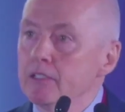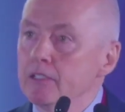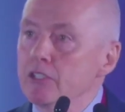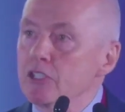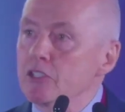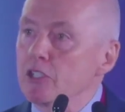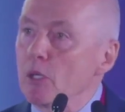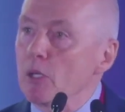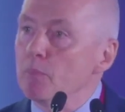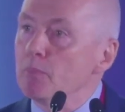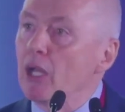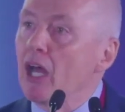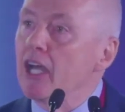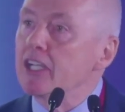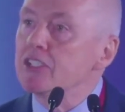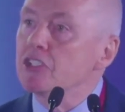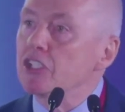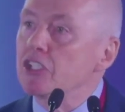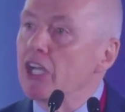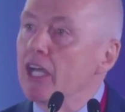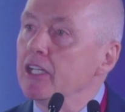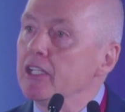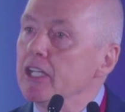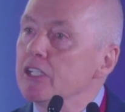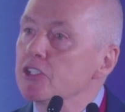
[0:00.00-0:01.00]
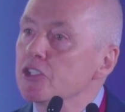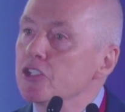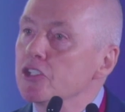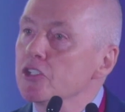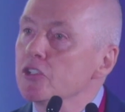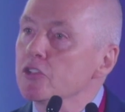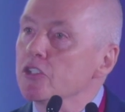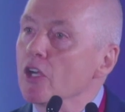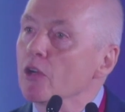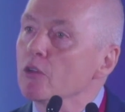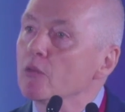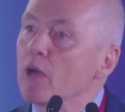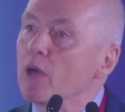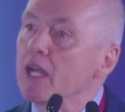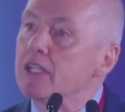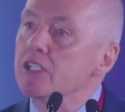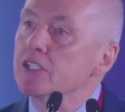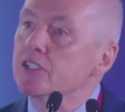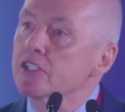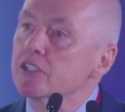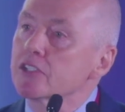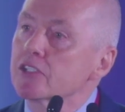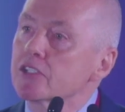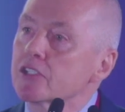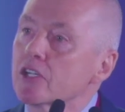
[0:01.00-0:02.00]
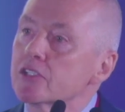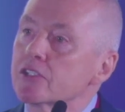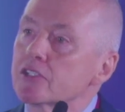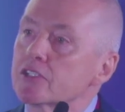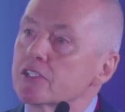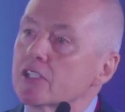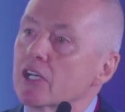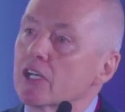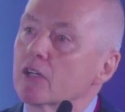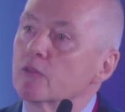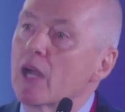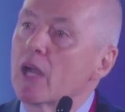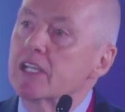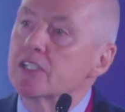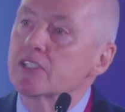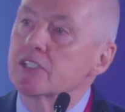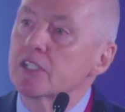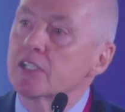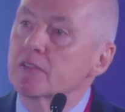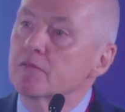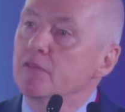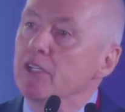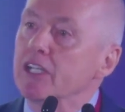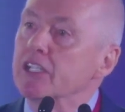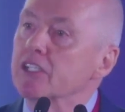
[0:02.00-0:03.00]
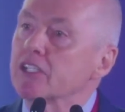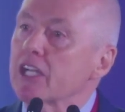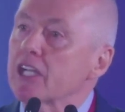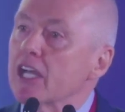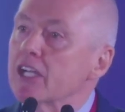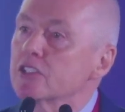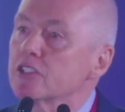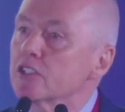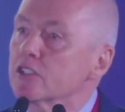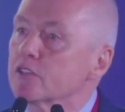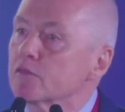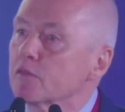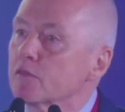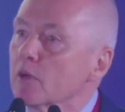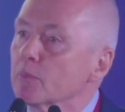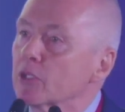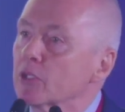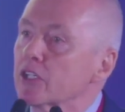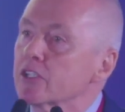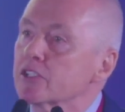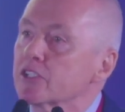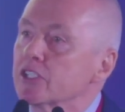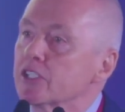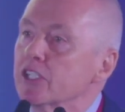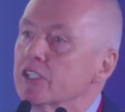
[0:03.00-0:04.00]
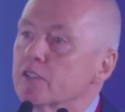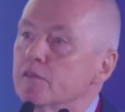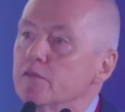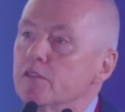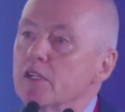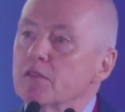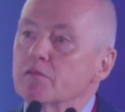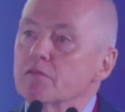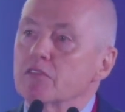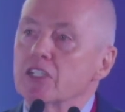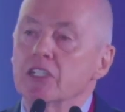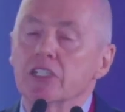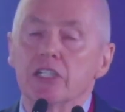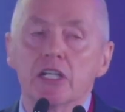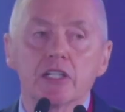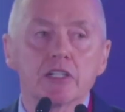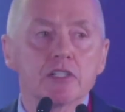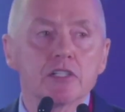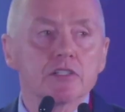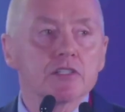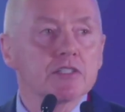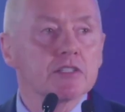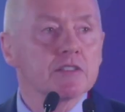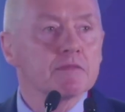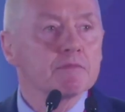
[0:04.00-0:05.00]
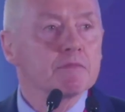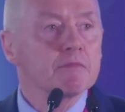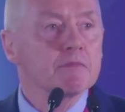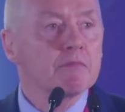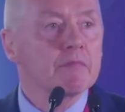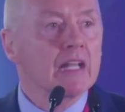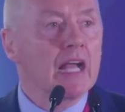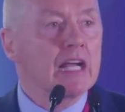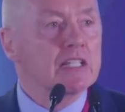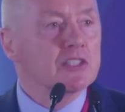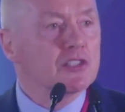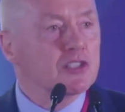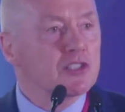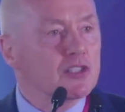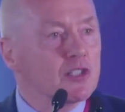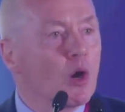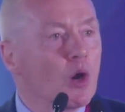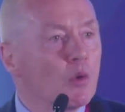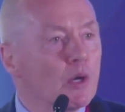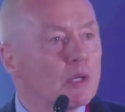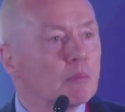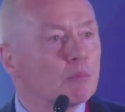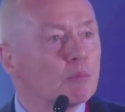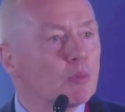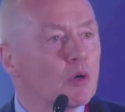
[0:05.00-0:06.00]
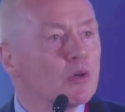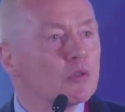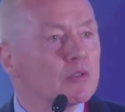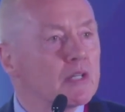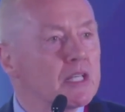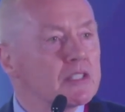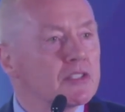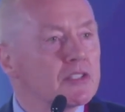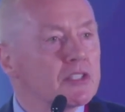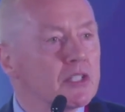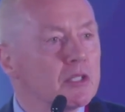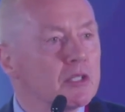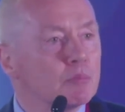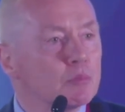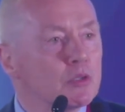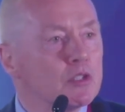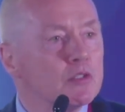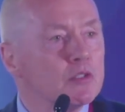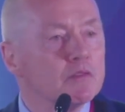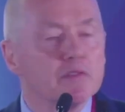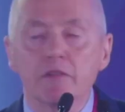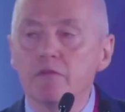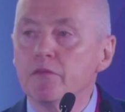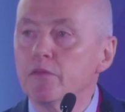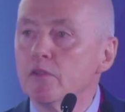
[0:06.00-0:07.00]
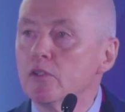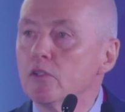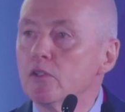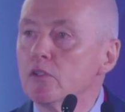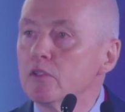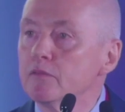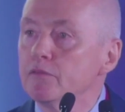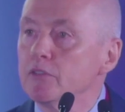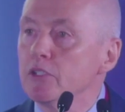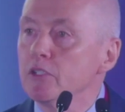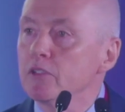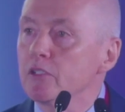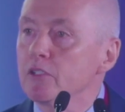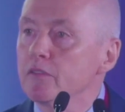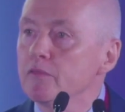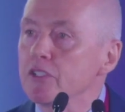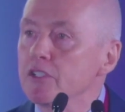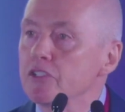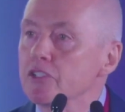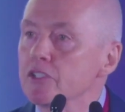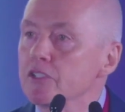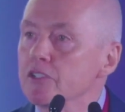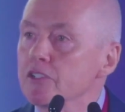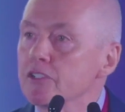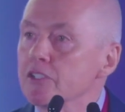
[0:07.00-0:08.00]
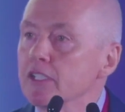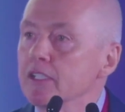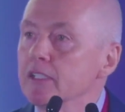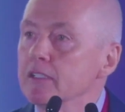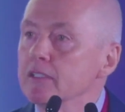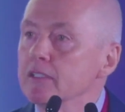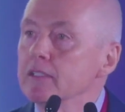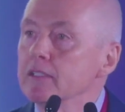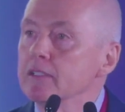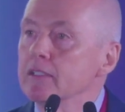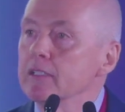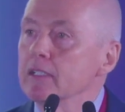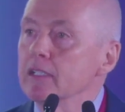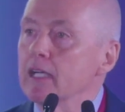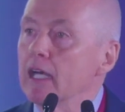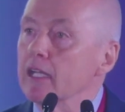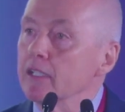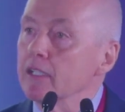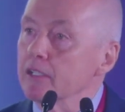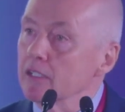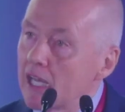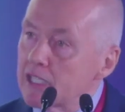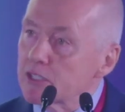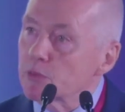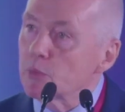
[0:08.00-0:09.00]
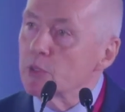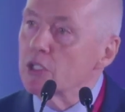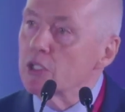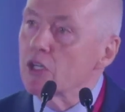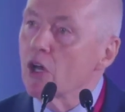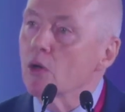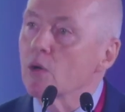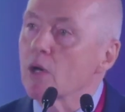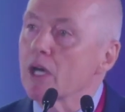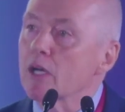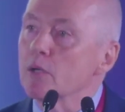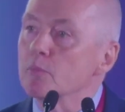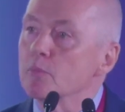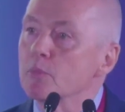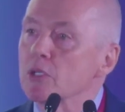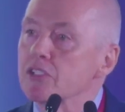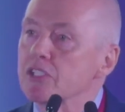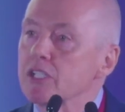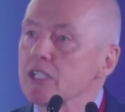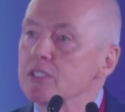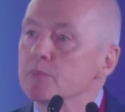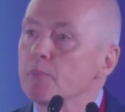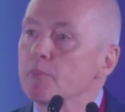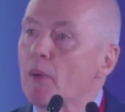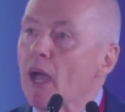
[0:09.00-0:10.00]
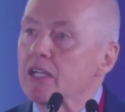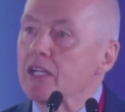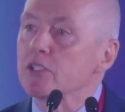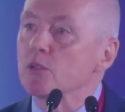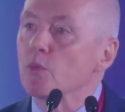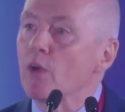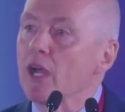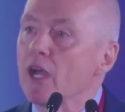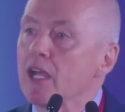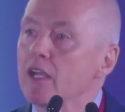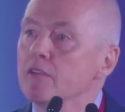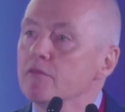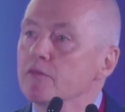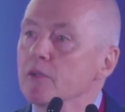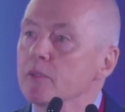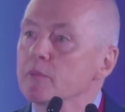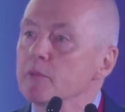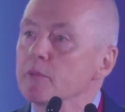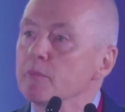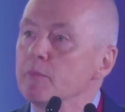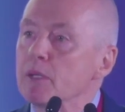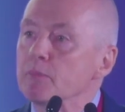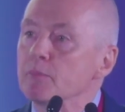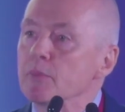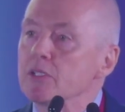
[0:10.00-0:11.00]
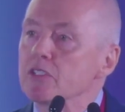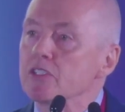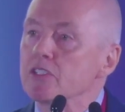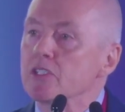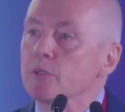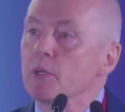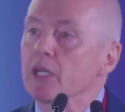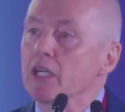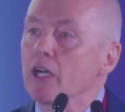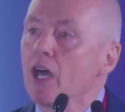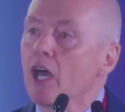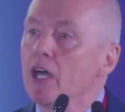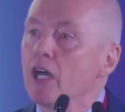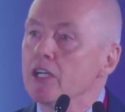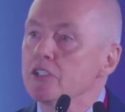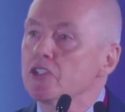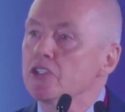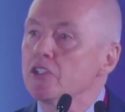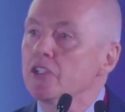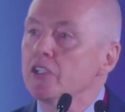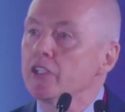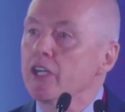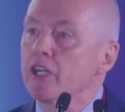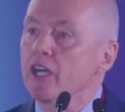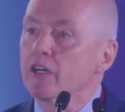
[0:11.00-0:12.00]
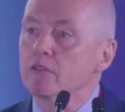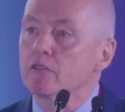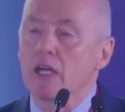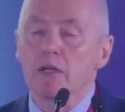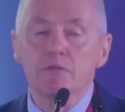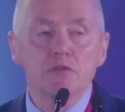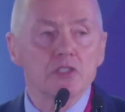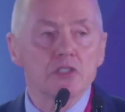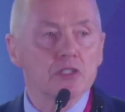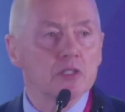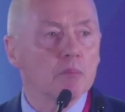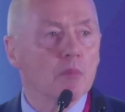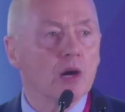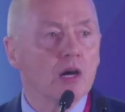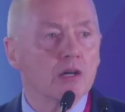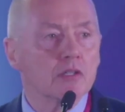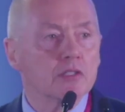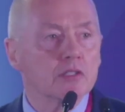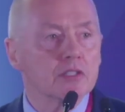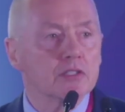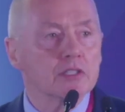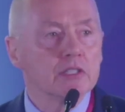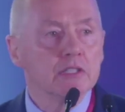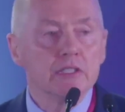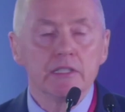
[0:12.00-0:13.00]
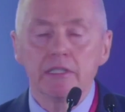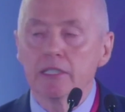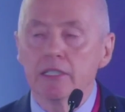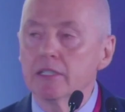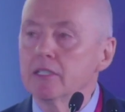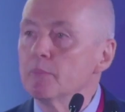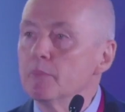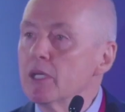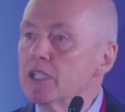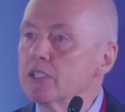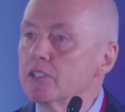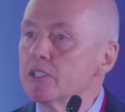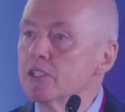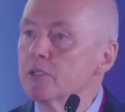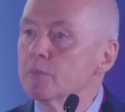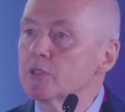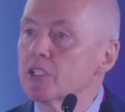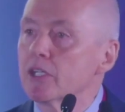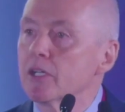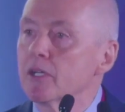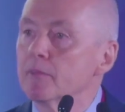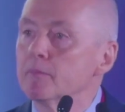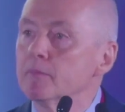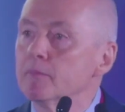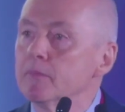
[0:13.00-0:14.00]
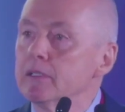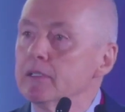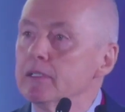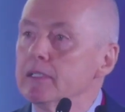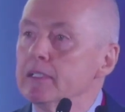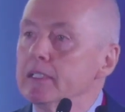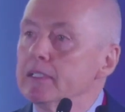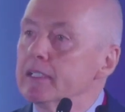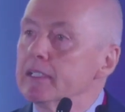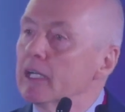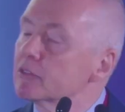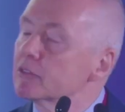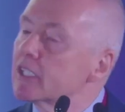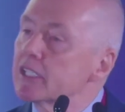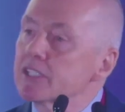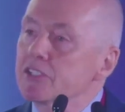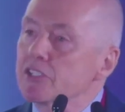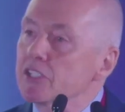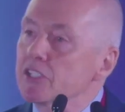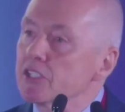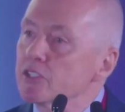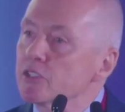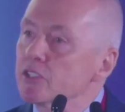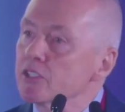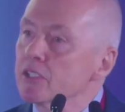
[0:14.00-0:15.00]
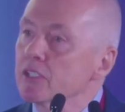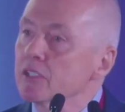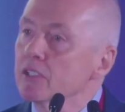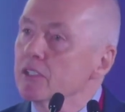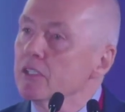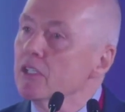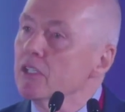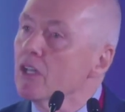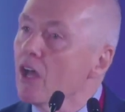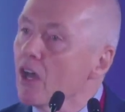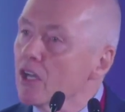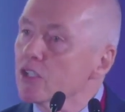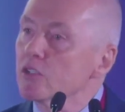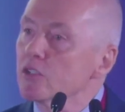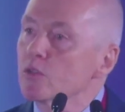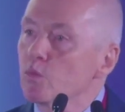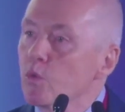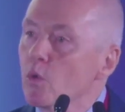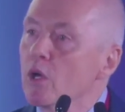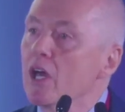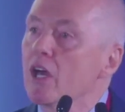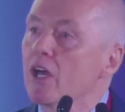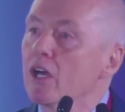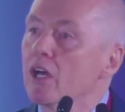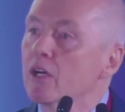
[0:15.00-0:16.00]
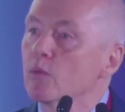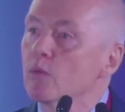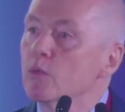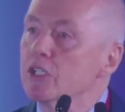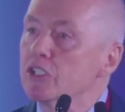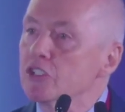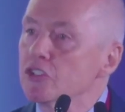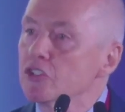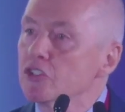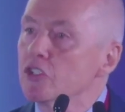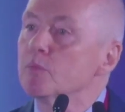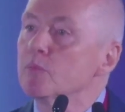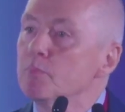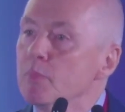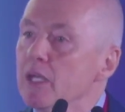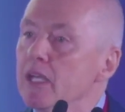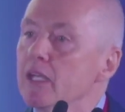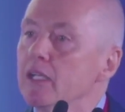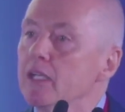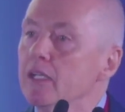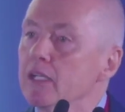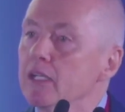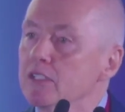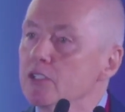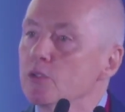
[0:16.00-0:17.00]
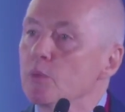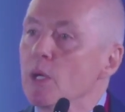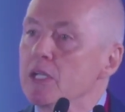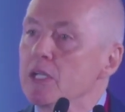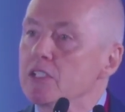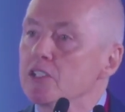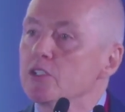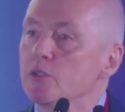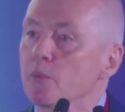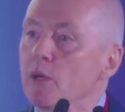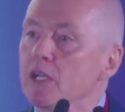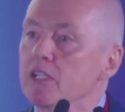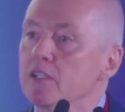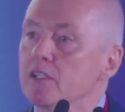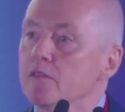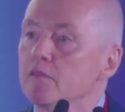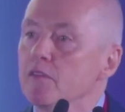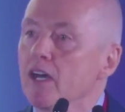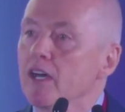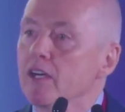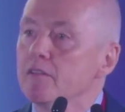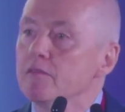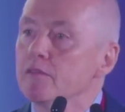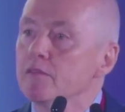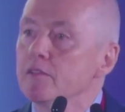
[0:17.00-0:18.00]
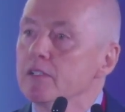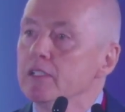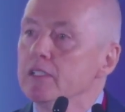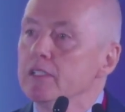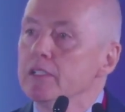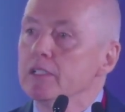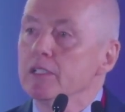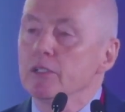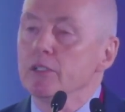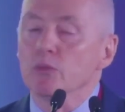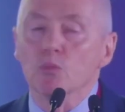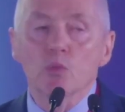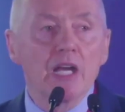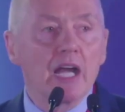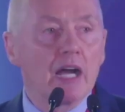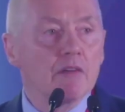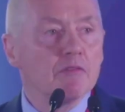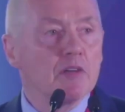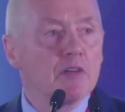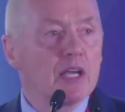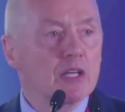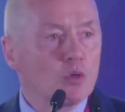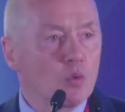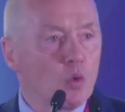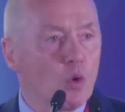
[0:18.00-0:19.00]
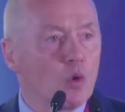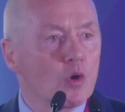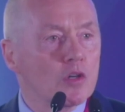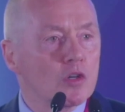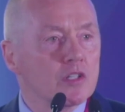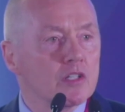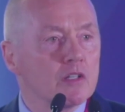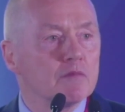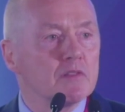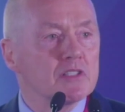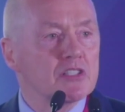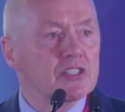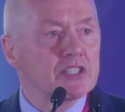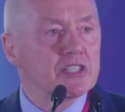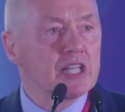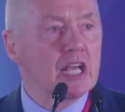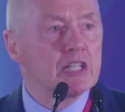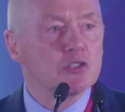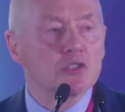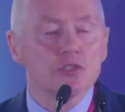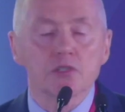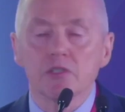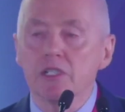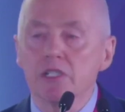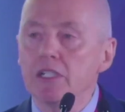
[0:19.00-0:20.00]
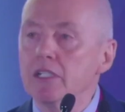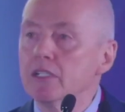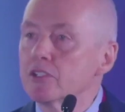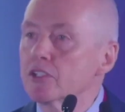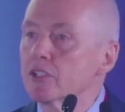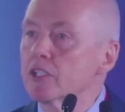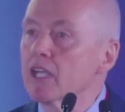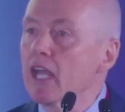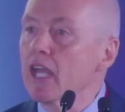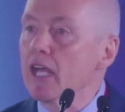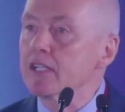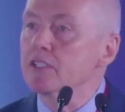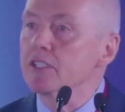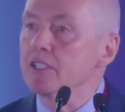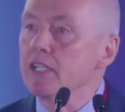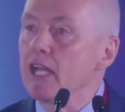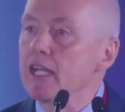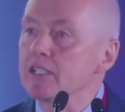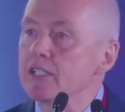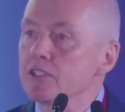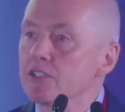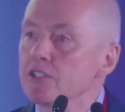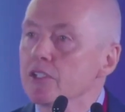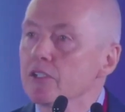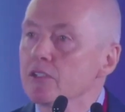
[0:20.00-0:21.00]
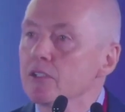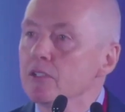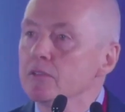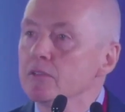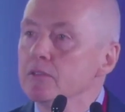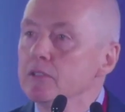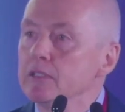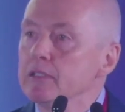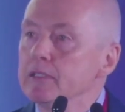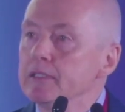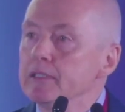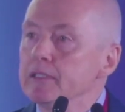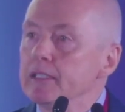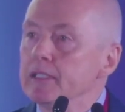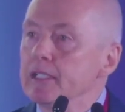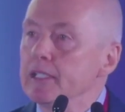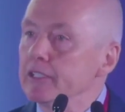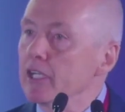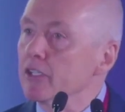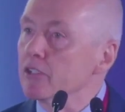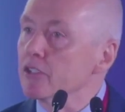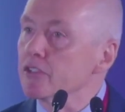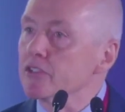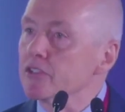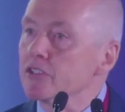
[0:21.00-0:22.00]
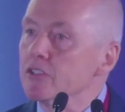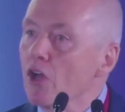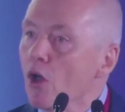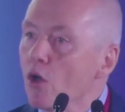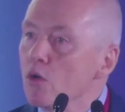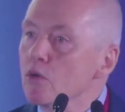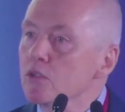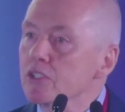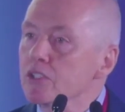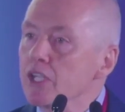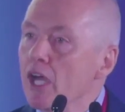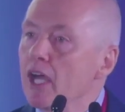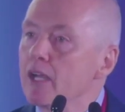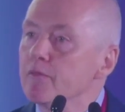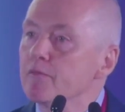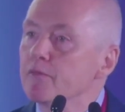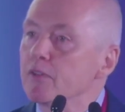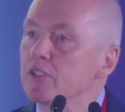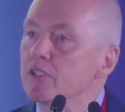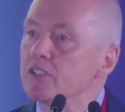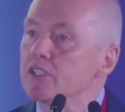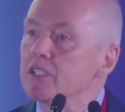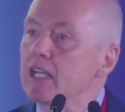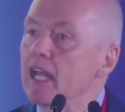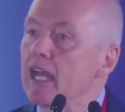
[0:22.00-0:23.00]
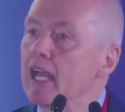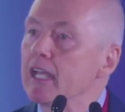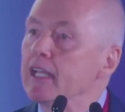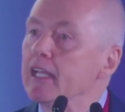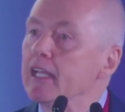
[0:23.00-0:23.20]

The supply chain issues already discussed are raising fleet ages from 13 to 15 years and slowing progress on improving fuel efficiency. And as we know, Airbus has backed away from commitments to bring a hydrogen aircraft to the market in the medium term. Now, this is not where we should be in 2025. We have a quarter of a century to get to net zero, and there is no time for delay,